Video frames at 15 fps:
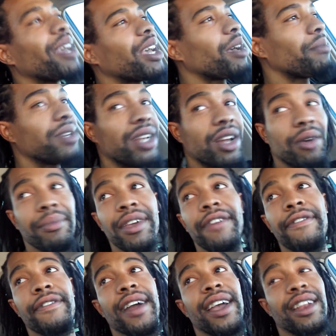man, but don't be
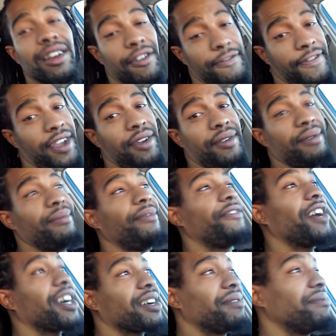afraid. Don't fear them.
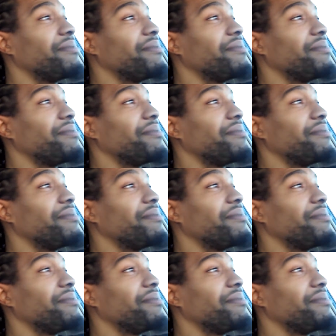Fuck